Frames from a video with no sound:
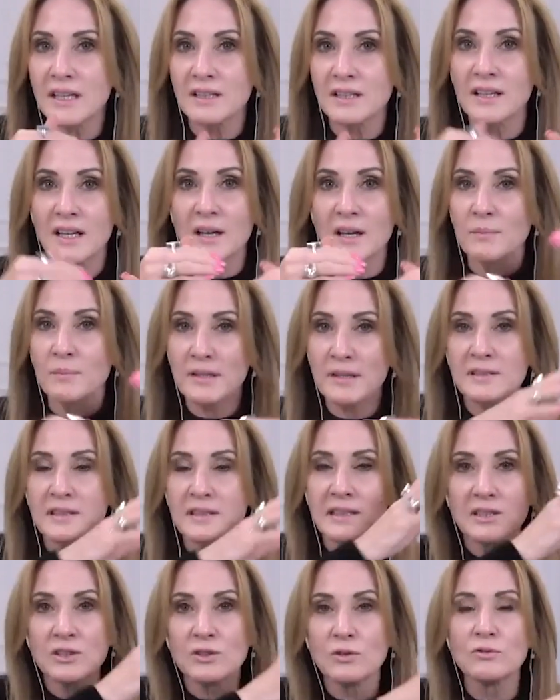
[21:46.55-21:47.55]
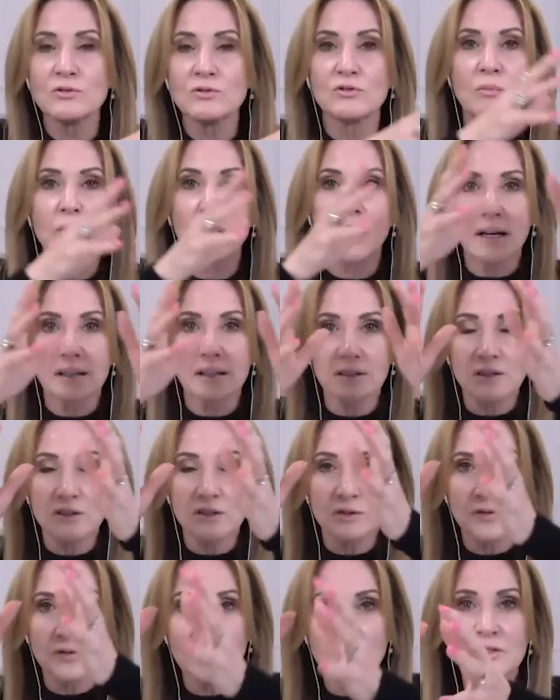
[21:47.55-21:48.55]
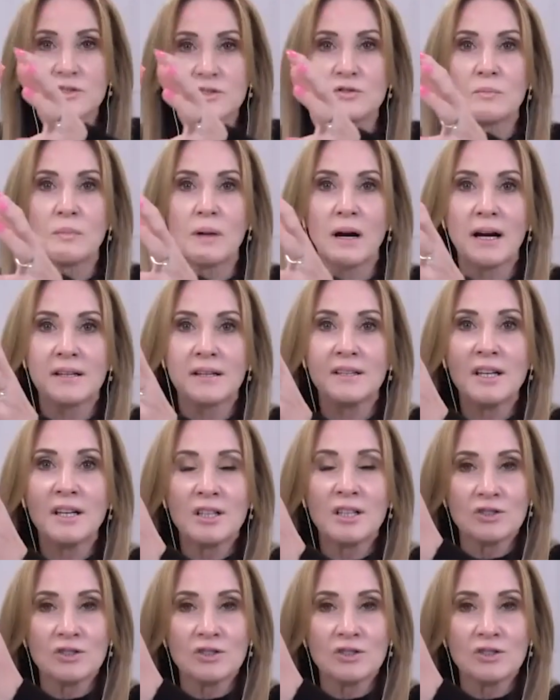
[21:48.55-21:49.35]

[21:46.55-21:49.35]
and basically use your mind to fix your mind,